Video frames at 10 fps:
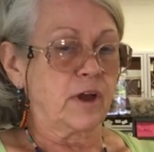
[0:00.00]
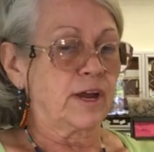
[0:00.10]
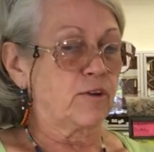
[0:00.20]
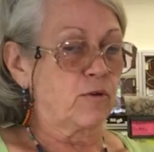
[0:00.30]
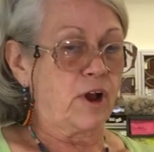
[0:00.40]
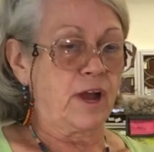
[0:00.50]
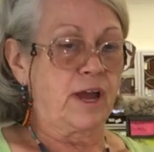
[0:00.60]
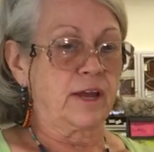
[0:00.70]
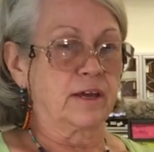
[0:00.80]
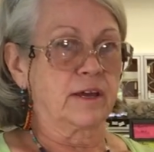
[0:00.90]
Tiger
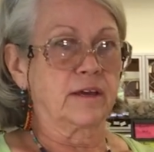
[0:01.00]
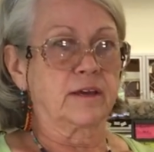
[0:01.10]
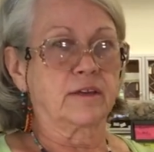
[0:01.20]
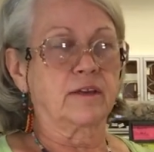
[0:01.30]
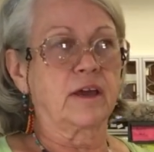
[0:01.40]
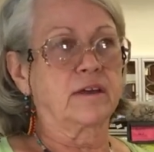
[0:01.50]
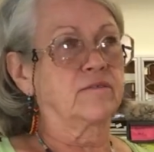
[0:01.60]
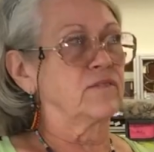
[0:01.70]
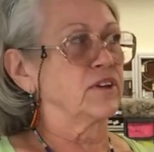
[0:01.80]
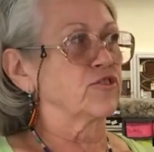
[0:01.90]
Eye
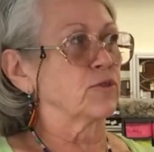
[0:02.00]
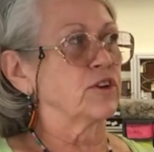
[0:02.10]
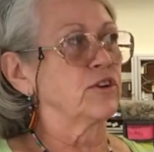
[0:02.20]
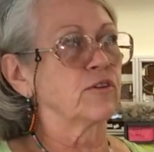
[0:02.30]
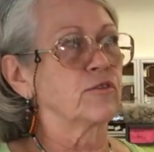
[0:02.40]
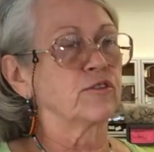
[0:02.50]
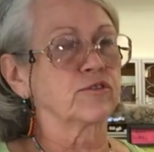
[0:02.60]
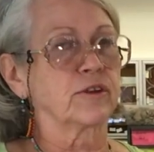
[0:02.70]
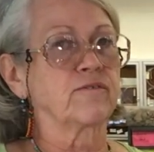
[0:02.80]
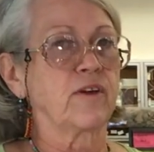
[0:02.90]
and aventurine. You don't
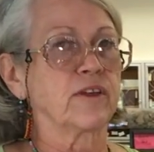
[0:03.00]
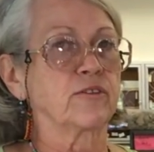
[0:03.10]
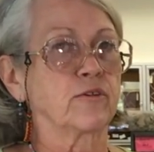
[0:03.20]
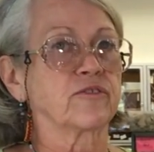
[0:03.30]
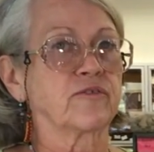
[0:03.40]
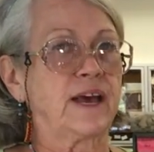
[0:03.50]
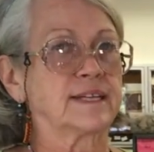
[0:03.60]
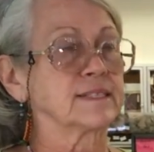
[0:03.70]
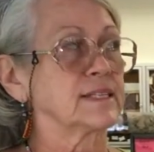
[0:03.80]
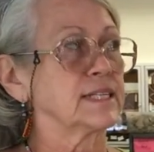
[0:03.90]
usually find those
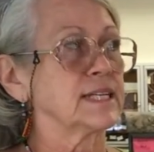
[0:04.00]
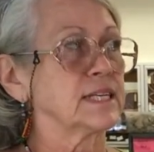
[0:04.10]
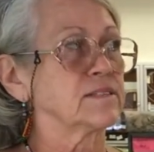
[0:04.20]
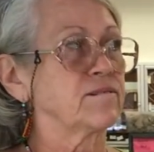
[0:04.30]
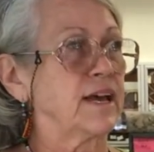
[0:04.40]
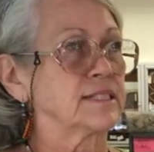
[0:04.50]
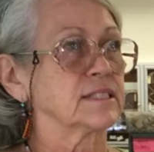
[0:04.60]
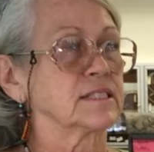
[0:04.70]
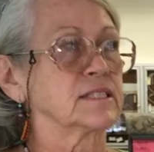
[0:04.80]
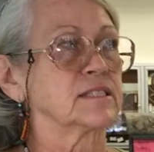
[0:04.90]
faceted
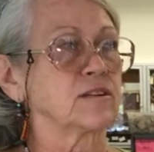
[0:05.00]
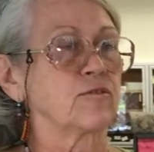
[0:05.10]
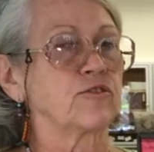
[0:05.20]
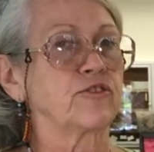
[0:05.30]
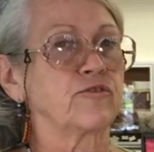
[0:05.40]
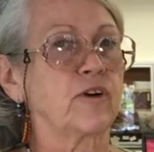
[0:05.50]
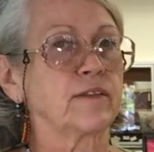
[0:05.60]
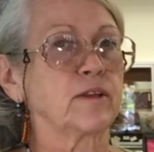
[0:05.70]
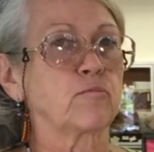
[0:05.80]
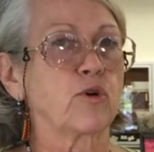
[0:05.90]
stones. You
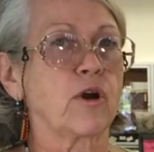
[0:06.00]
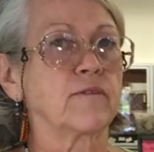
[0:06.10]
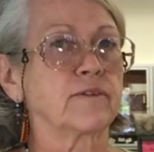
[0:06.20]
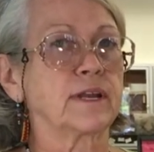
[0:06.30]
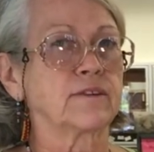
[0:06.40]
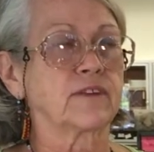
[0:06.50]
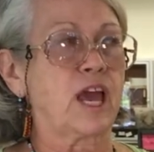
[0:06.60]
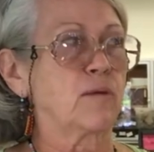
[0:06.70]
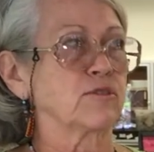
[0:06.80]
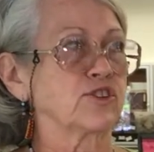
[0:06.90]
find them more often as
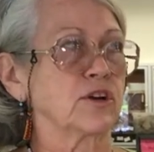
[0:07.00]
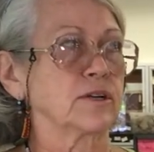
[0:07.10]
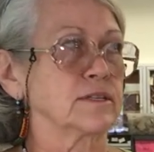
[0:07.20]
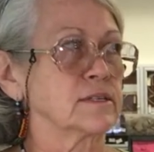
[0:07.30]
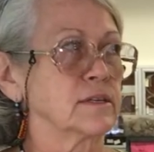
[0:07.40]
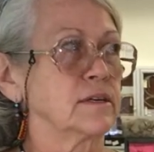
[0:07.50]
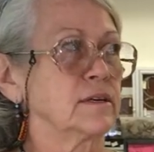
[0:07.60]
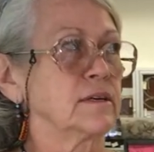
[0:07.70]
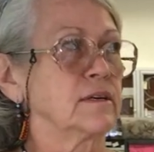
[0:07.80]
cabochons.